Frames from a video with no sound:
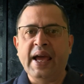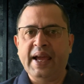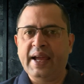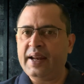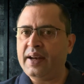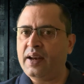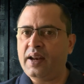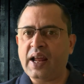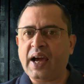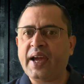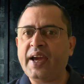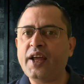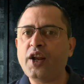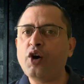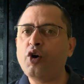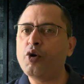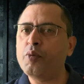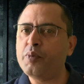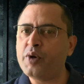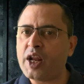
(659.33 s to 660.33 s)
in
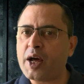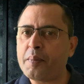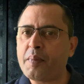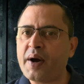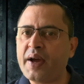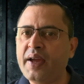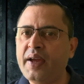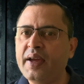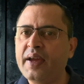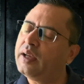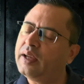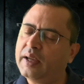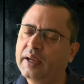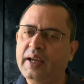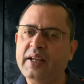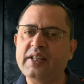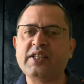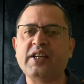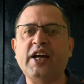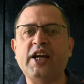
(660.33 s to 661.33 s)
Lagerho Munnabai?
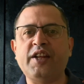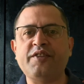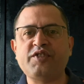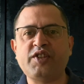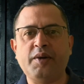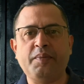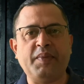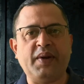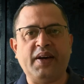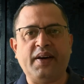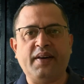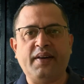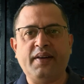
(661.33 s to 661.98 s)
It's kind of similar.